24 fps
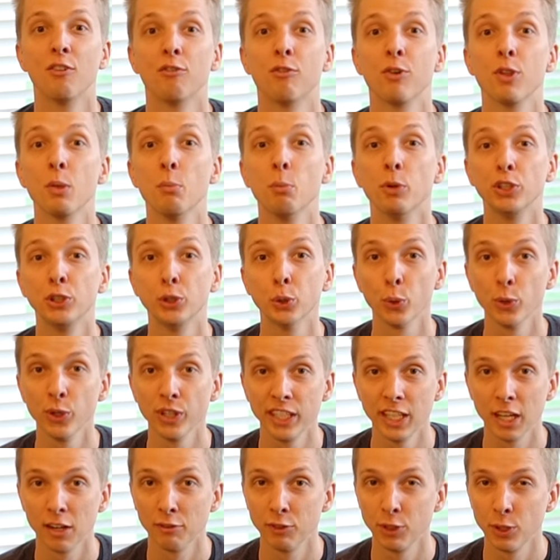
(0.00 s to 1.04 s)
For the
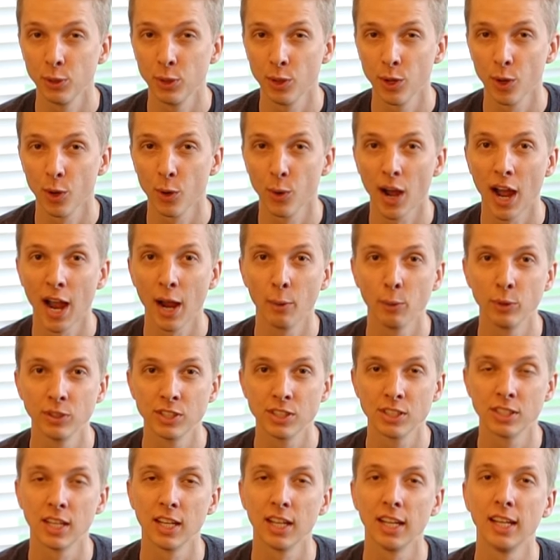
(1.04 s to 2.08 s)
majority of you though, I would
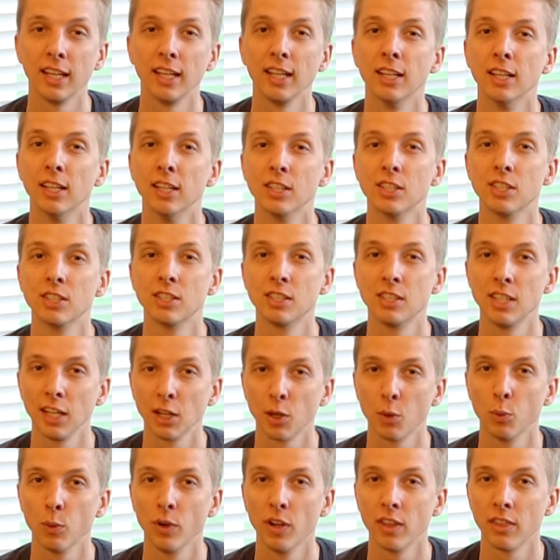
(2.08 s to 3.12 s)
say
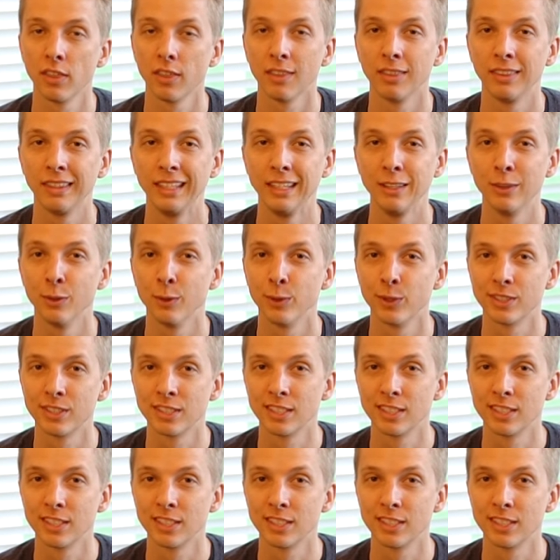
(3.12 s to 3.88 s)
stick with either the